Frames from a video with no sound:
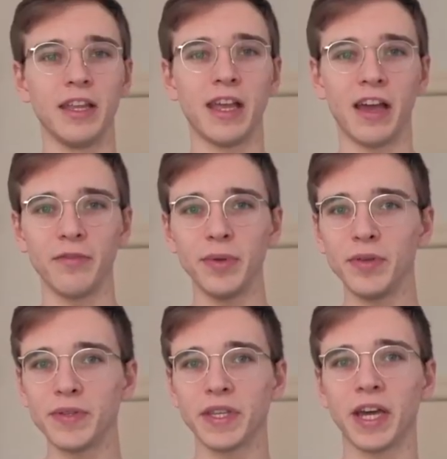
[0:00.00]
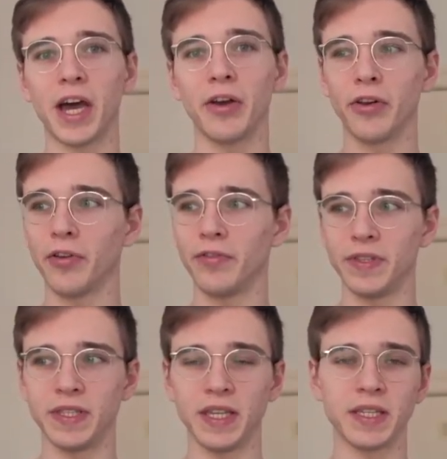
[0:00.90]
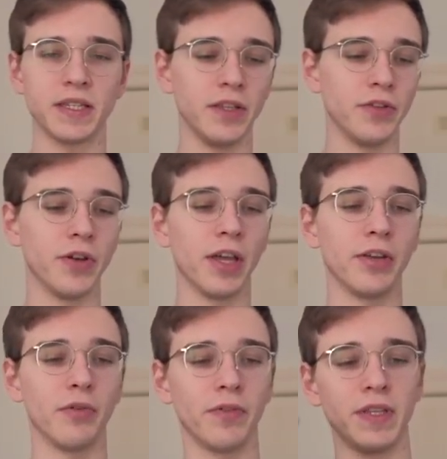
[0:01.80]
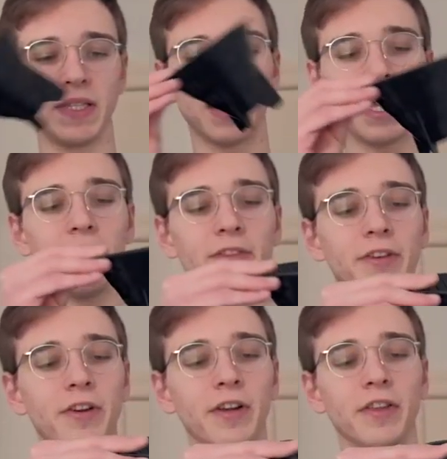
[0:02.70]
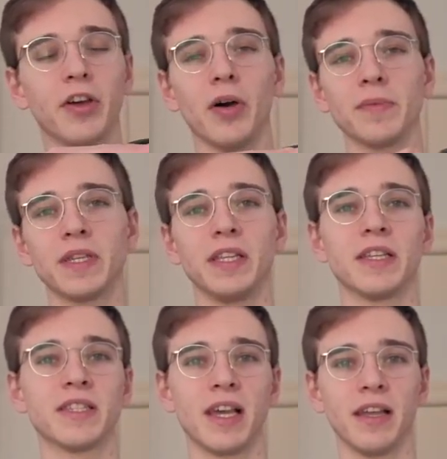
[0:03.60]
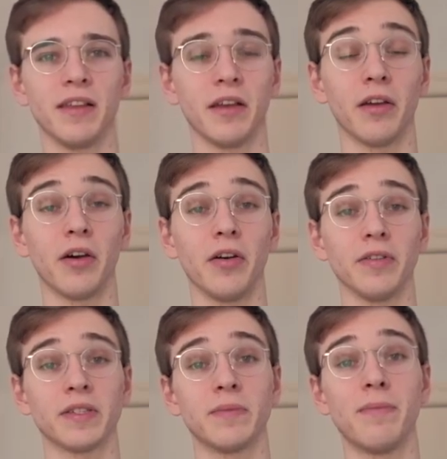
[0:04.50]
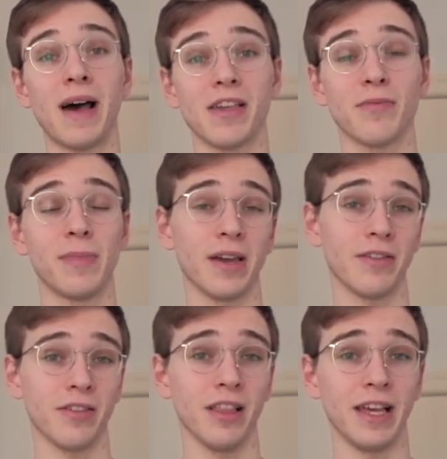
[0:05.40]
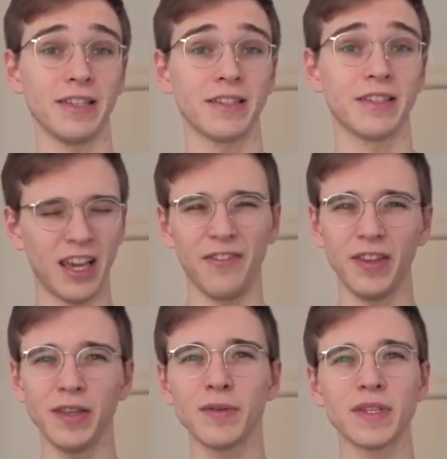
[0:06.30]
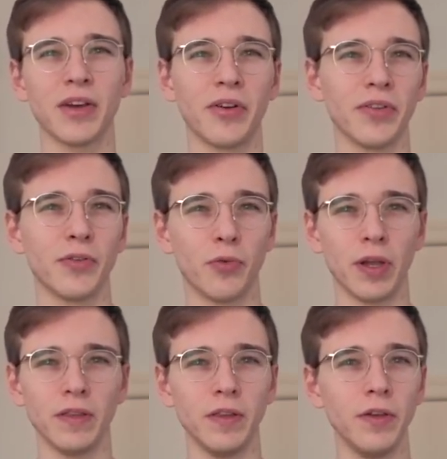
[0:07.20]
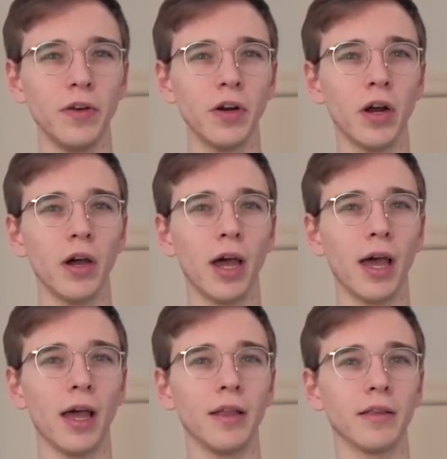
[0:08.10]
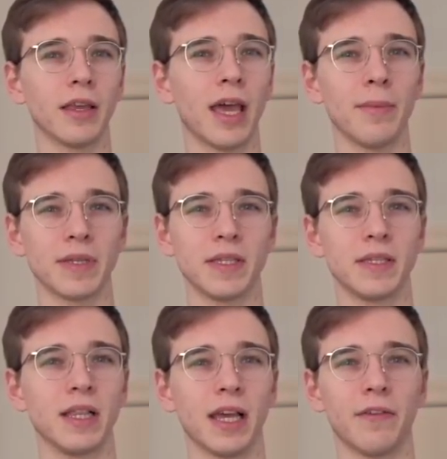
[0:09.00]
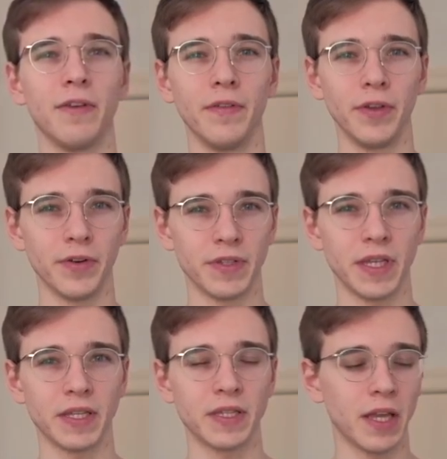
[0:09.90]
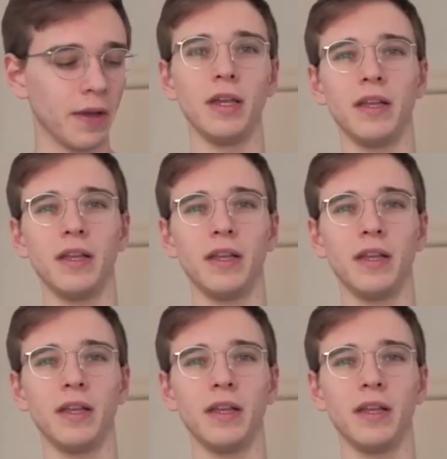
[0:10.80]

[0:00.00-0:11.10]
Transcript: And I've been using Hario V60 together with this decanter. It comes in a set and costs much, much less. I think it was around 20 euro and Chemex is like 50 or 60.